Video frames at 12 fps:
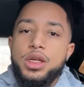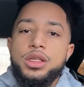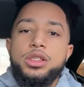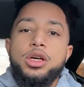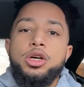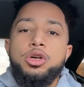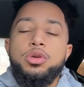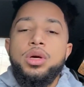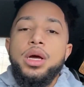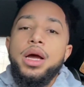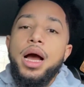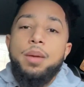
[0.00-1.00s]
So
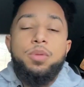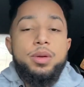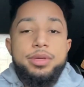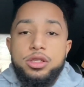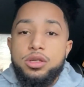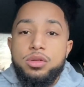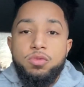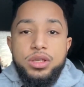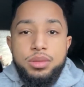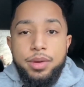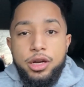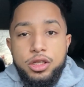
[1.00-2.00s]
I'm pretty much going to run
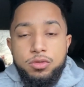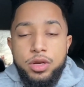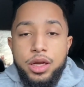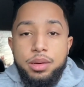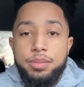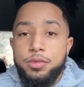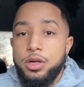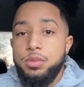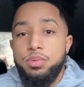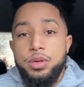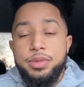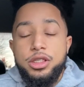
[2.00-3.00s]
some errands with him. I'm going
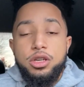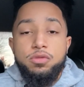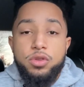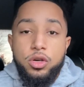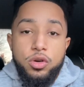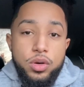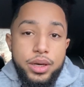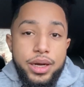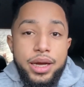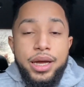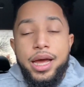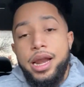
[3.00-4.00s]
to pretty much going to record
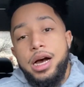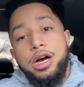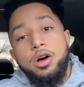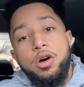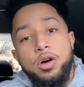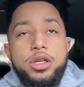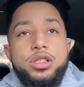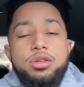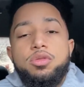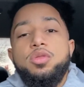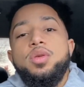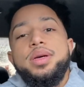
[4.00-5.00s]
that. And I'm also
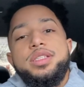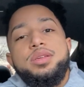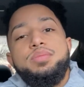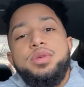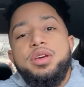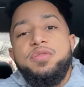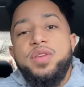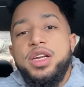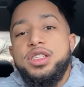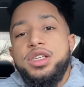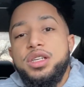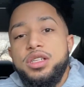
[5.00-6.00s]
going to be
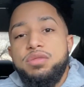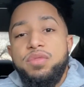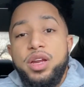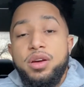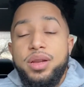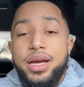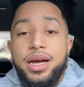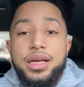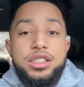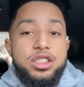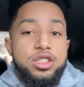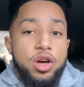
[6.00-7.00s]
finishing this video that I
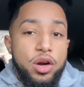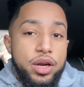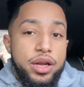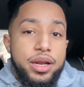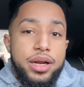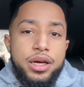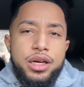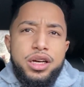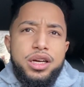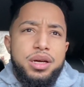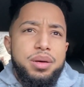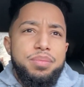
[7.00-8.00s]
started
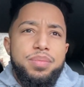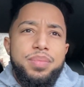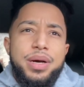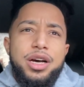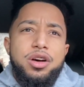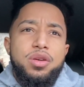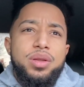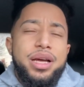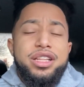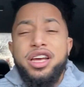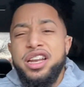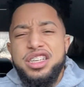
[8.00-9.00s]
uh, about
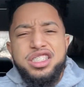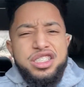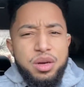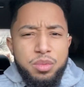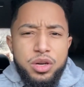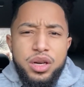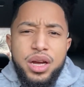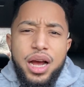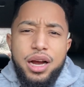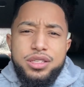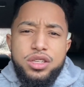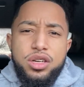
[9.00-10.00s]
like in the summer.
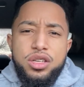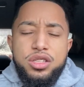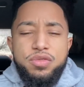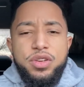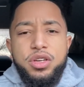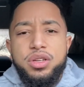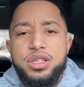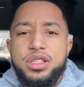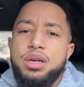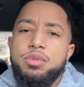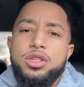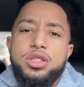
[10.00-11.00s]
I started this video in the
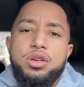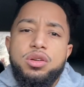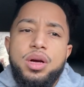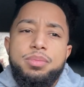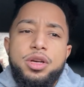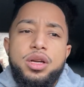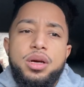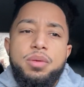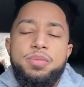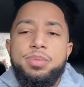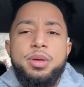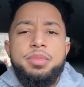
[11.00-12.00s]
summer, so I'm going to
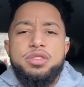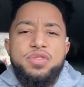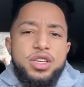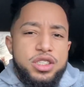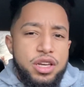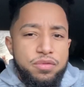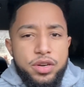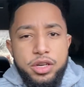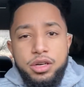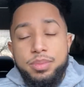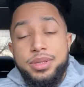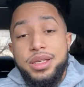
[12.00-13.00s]
pretty much finish that video
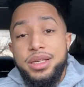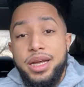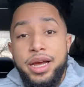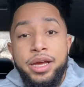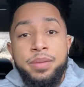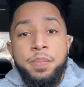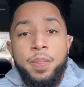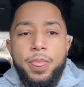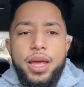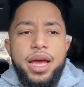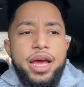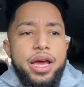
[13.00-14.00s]
up today.
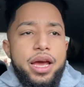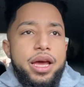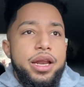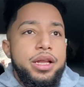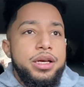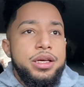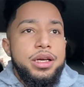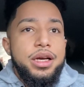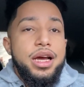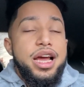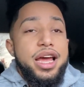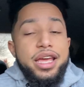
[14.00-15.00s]
And uh,
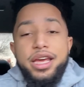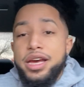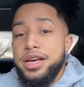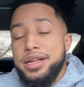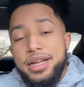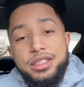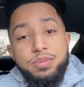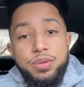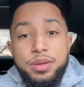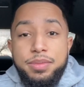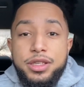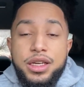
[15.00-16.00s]
yeah, that's
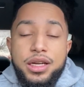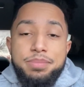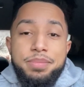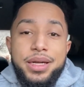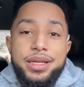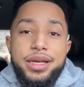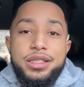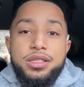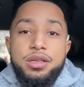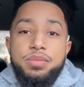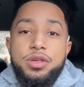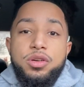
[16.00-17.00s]
pretty much how my day is
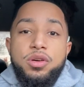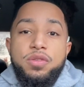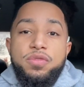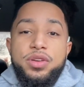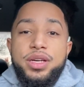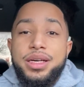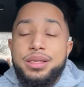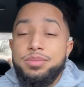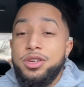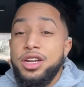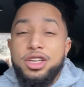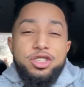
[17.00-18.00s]
gonna be going for you guys. I'm
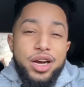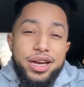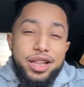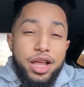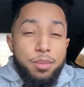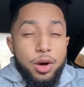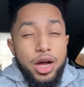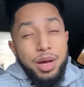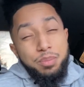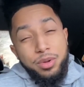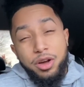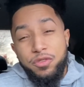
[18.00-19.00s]
gonna try to double
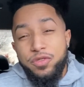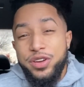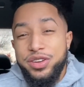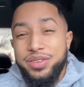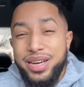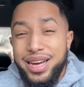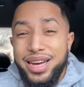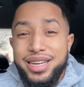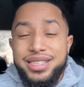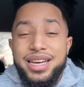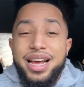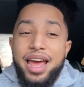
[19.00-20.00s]
upload for you guys.